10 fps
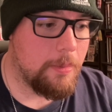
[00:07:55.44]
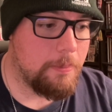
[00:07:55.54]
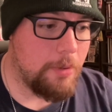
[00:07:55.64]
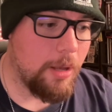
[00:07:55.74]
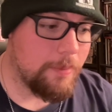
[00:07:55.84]

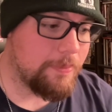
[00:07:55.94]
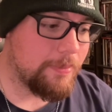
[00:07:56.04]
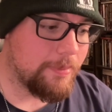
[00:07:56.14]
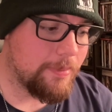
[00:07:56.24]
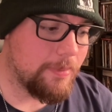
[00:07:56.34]
But
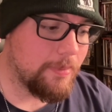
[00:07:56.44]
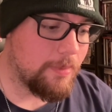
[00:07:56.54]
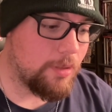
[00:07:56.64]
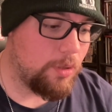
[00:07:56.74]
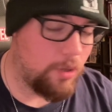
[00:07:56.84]

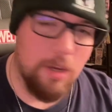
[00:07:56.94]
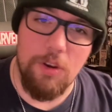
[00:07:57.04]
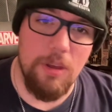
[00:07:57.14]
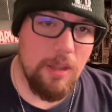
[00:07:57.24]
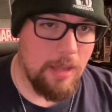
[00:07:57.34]
you hear
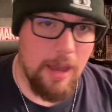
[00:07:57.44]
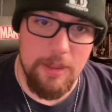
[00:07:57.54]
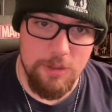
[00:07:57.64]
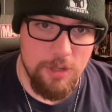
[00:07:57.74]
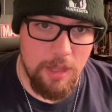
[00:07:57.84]
it a lot
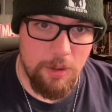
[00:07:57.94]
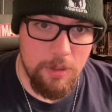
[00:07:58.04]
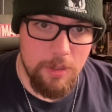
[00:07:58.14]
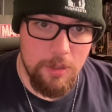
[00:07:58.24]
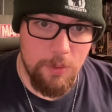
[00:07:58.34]
on the channel.
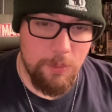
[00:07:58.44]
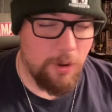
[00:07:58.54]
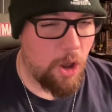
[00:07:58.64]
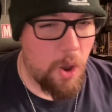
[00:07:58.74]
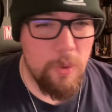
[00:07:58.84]
We
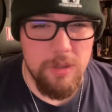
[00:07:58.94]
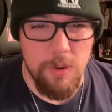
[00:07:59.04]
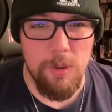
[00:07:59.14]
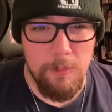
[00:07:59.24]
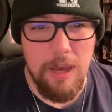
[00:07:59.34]
always
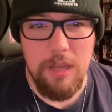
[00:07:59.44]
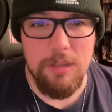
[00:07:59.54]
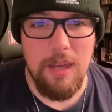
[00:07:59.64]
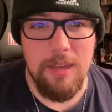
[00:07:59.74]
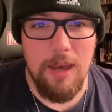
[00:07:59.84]
go to Mind's
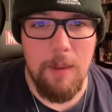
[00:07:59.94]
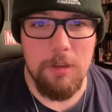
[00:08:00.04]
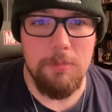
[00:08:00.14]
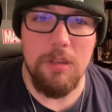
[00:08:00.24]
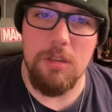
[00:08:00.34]
Eye
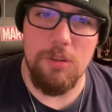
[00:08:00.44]
Comics because